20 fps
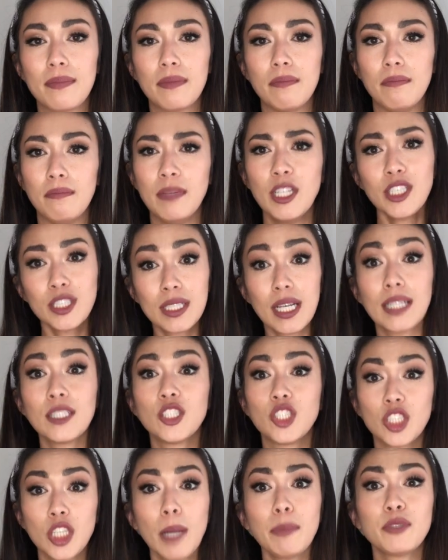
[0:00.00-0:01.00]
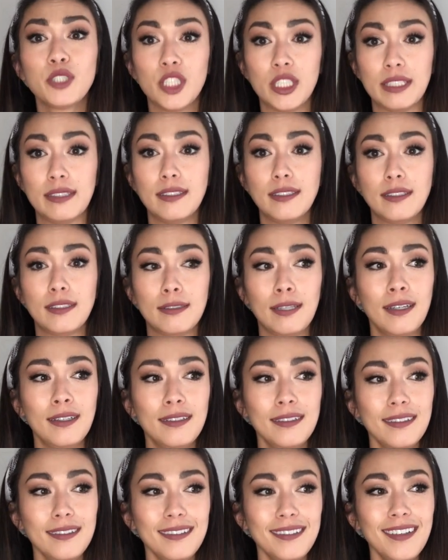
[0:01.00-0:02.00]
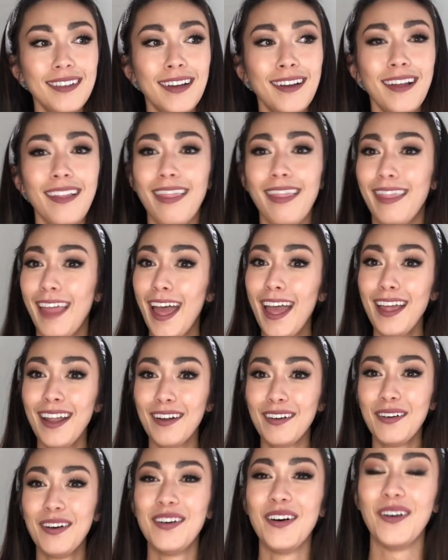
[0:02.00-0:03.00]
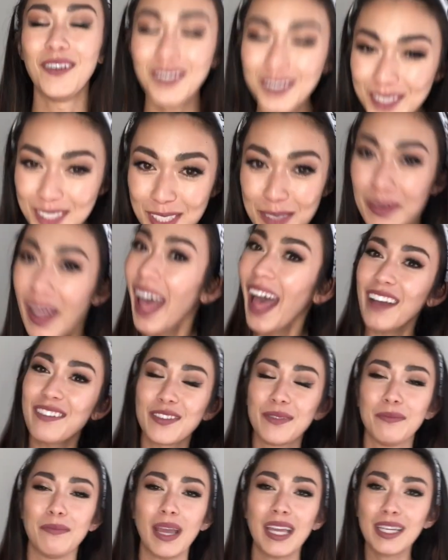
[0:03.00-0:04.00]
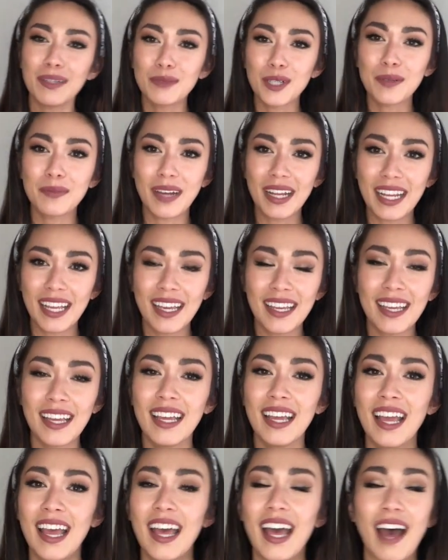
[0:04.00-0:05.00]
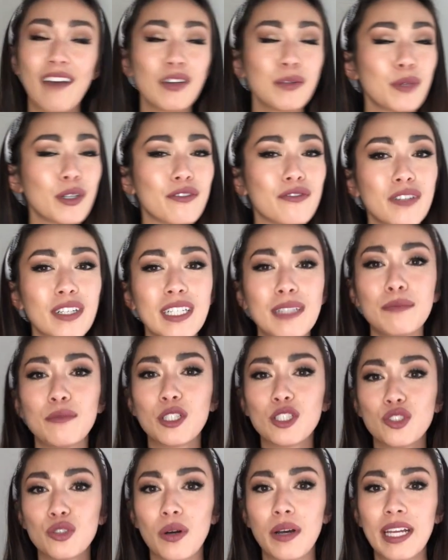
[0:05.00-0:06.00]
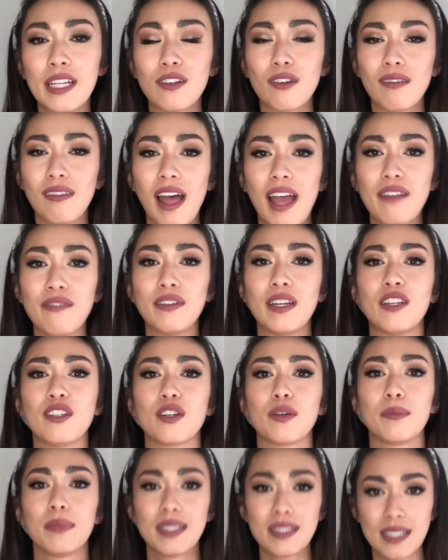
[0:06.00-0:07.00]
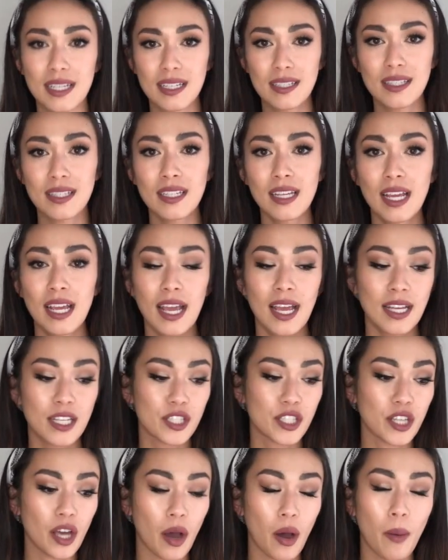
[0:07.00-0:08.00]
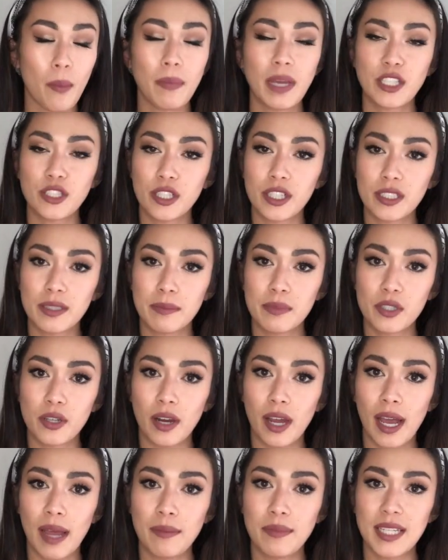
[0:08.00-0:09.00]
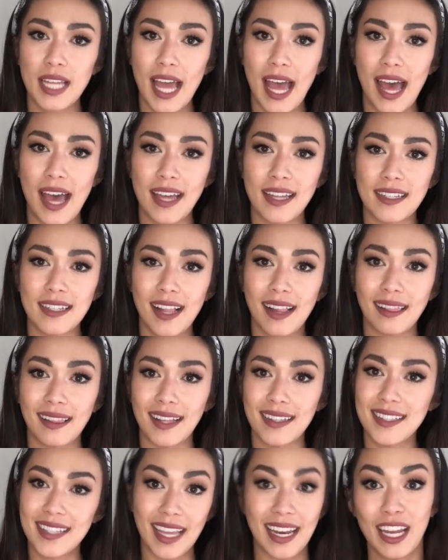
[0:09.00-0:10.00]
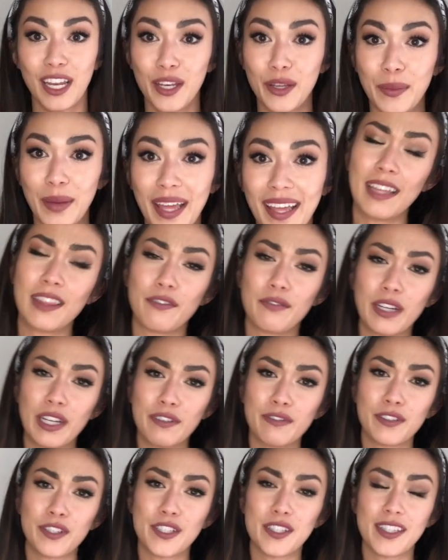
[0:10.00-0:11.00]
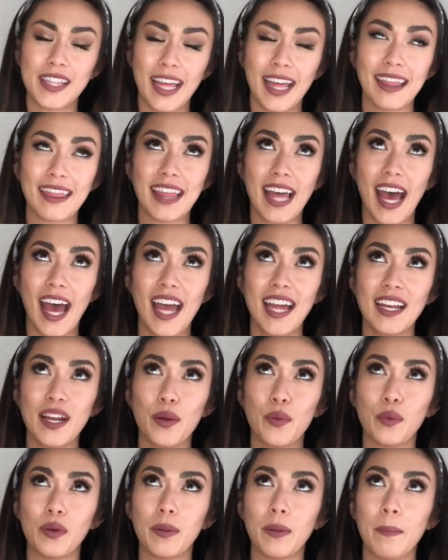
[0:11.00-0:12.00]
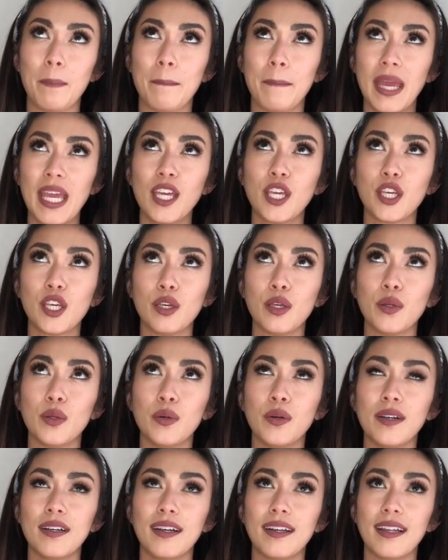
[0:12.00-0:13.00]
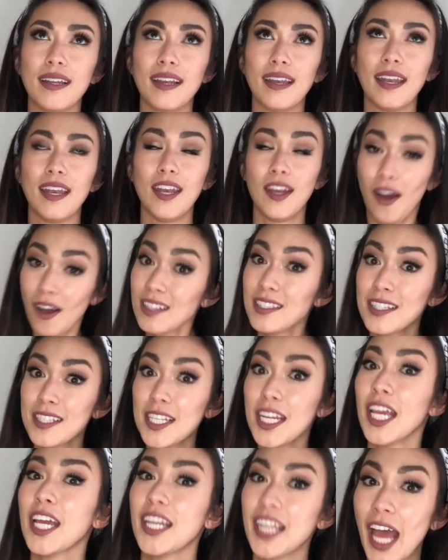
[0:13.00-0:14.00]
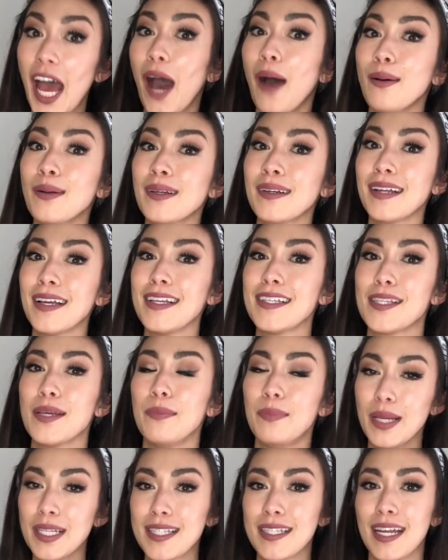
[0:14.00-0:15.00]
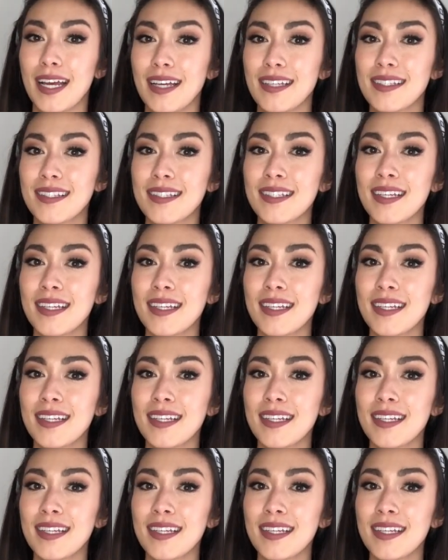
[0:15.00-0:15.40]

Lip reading: misconceptions that hold you back from making more money, having more freedom, more joy in your life and in your business. So make sure you're subscribed and let's get into it. The very first thing that will make you not stand out as a business